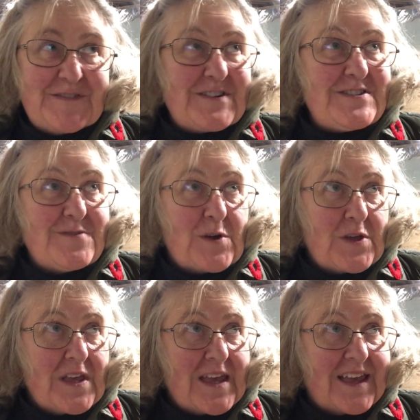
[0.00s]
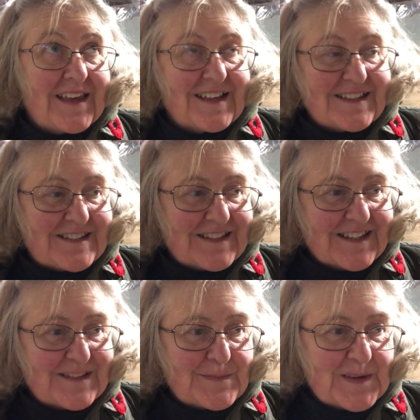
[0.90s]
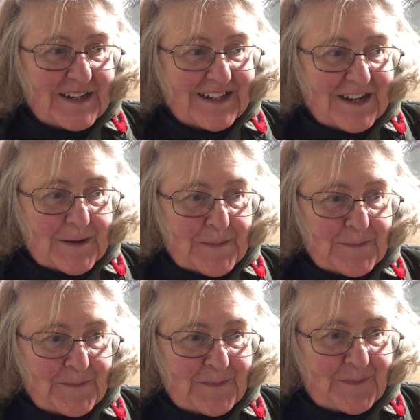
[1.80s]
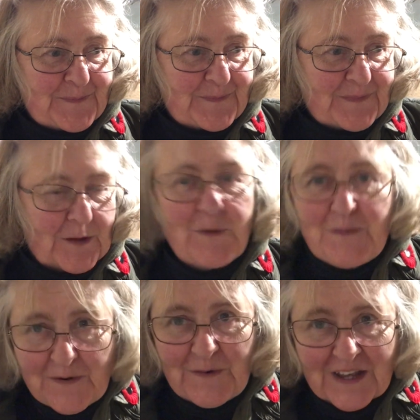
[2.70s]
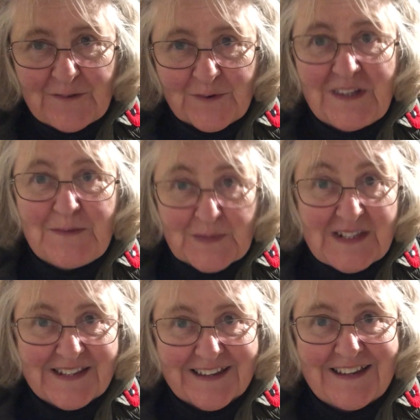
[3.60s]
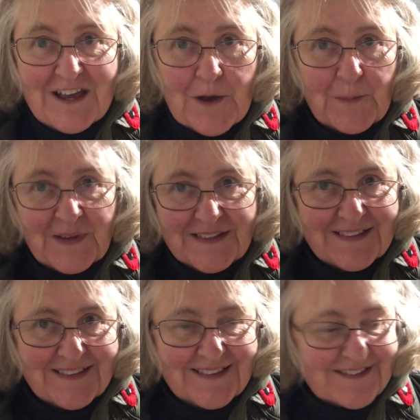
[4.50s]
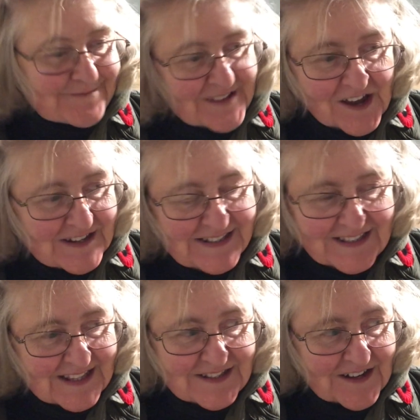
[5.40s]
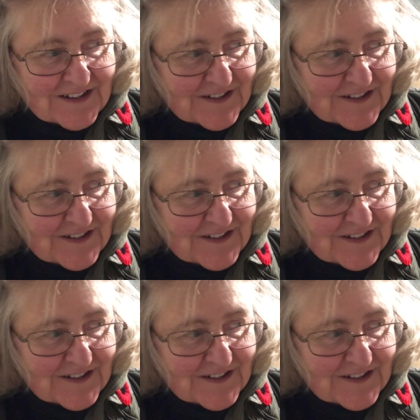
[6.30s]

first of all. It's, it's been, um, we've been, like, really busy, but honestly, that's not a